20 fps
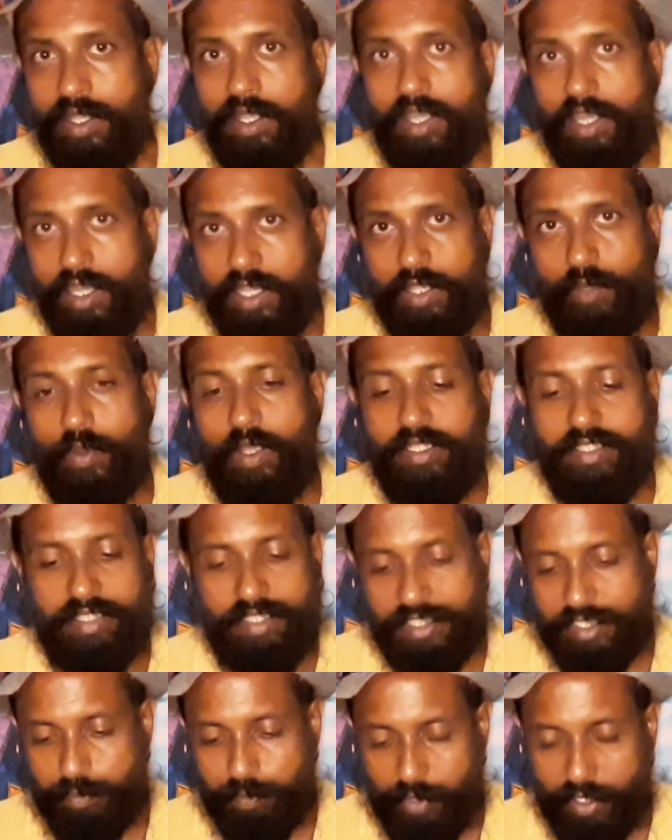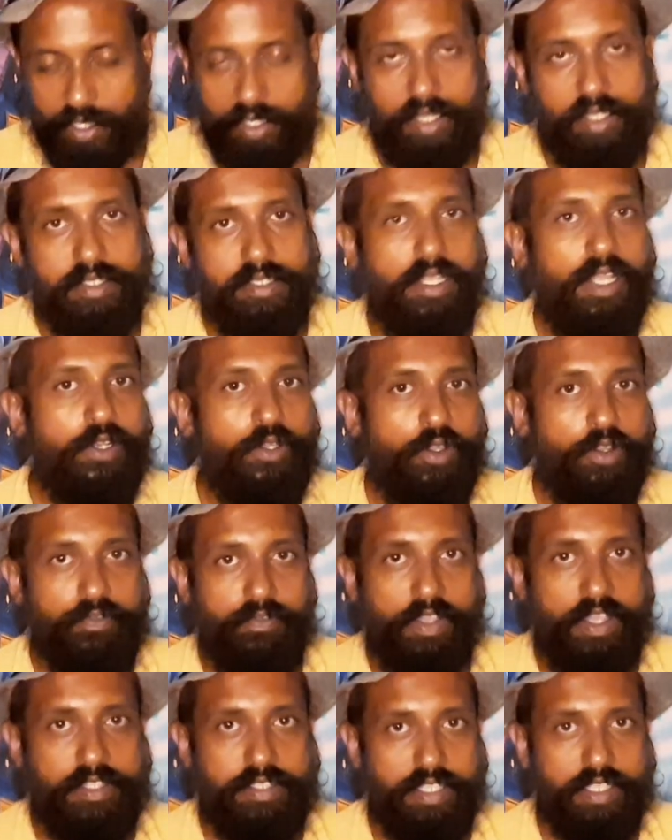Otherwise, these burdens that you're
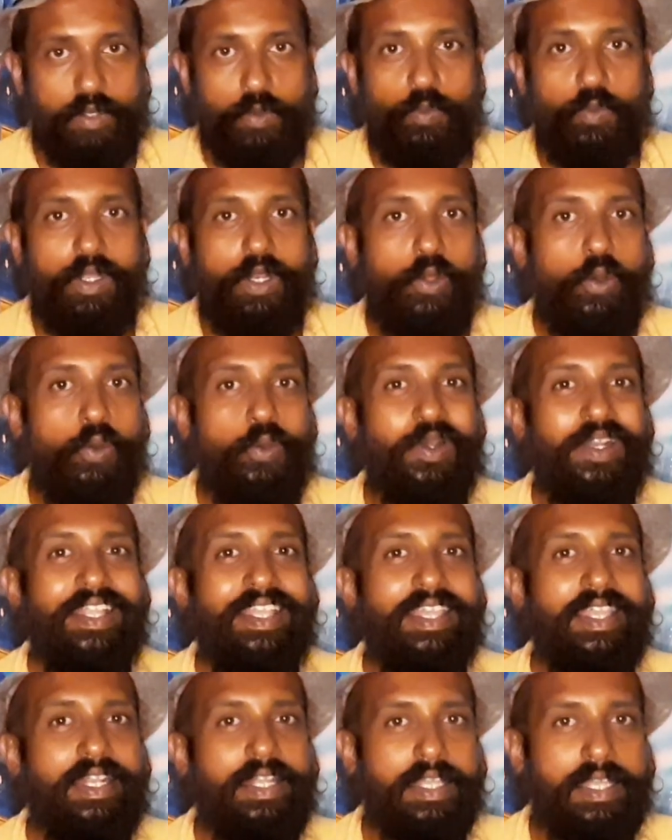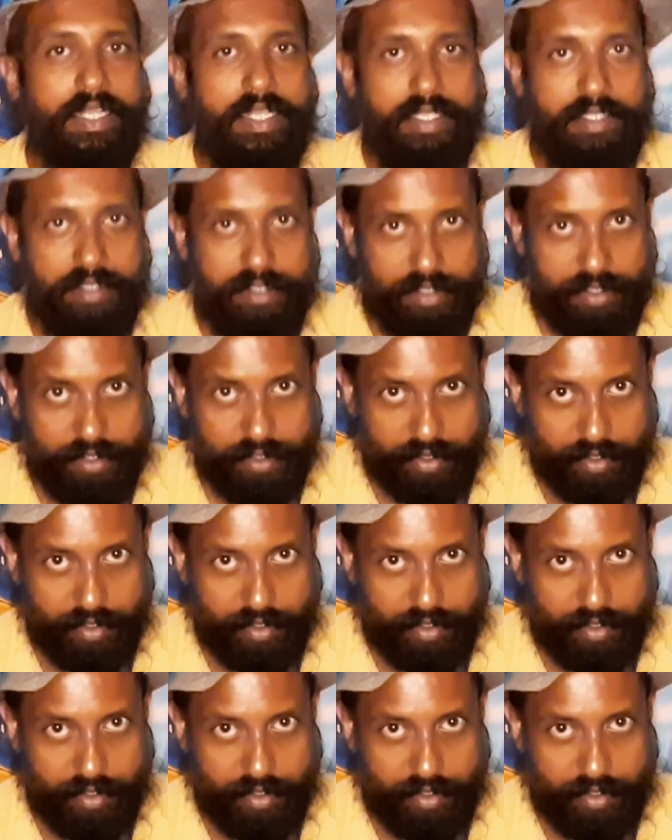facing will only increase.